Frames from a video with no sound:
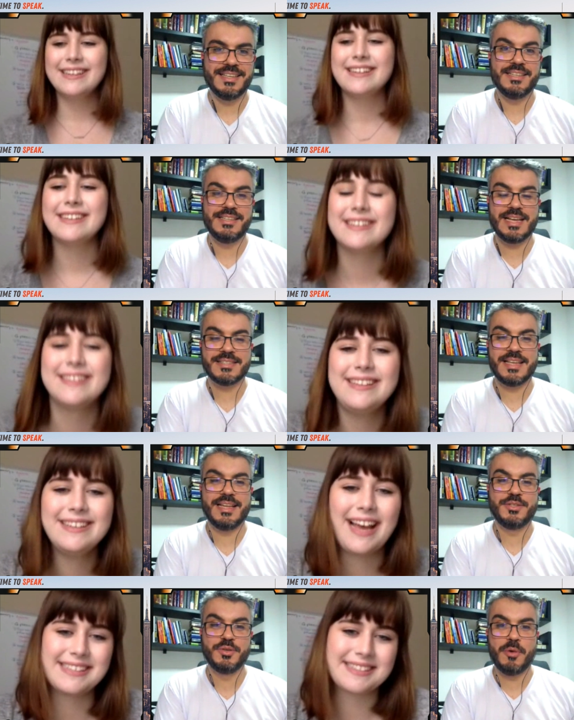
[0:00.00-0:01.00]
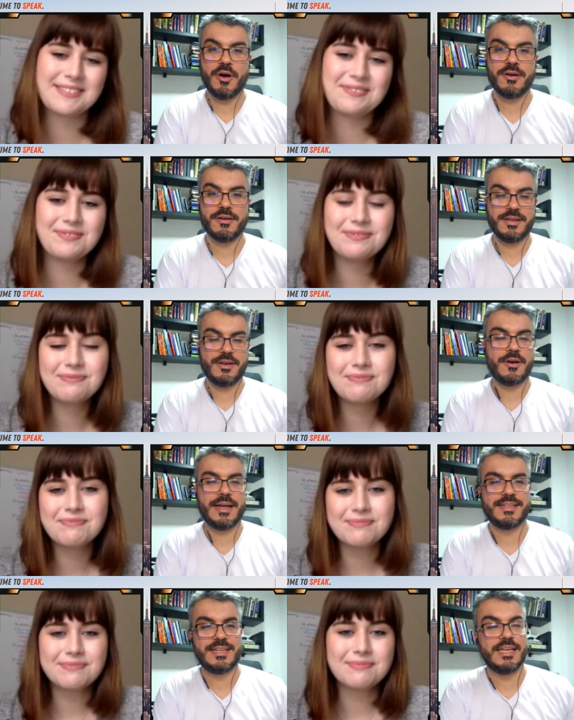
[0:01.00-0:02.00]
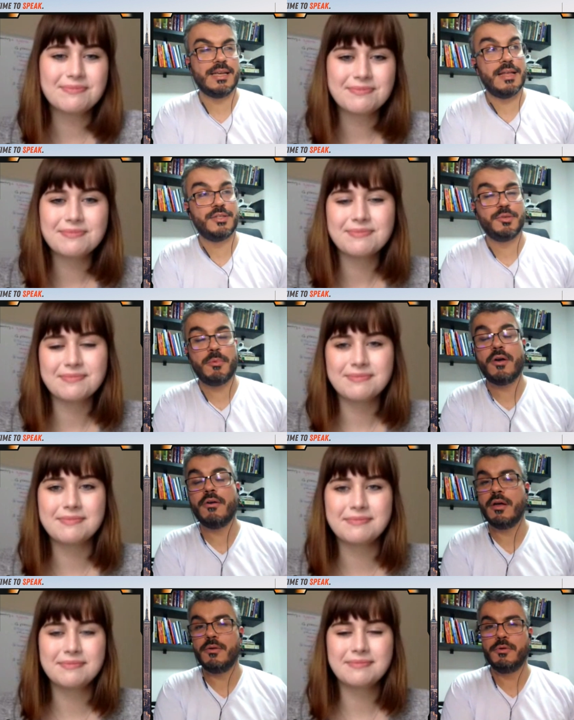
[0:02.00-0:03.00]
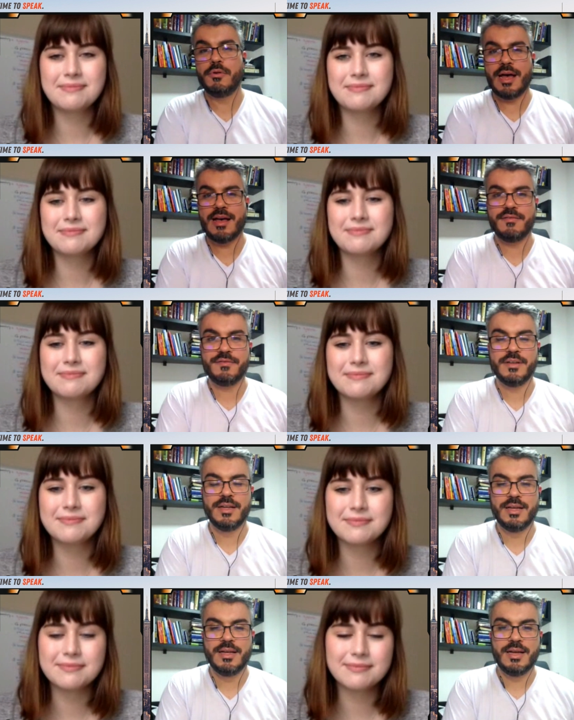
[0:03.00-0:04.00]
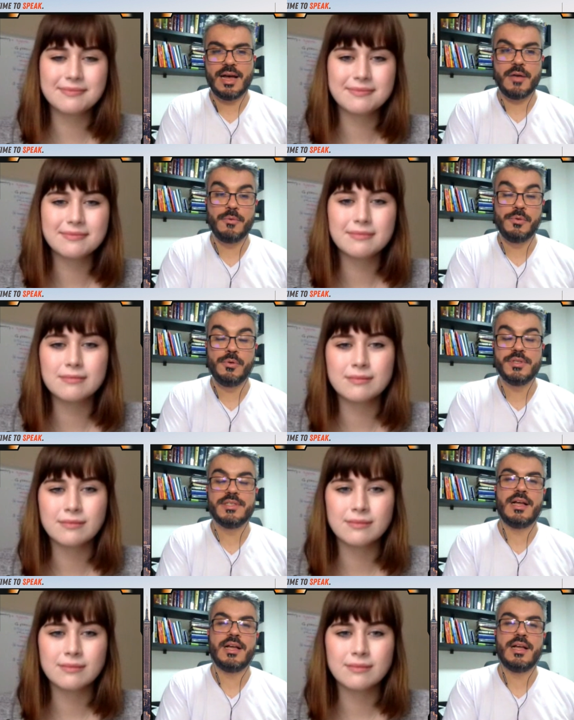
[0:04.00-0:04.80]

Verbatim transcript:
Speaker 1: Yes, and tomorrow, all right, clean. And tomorrow I will have, I will use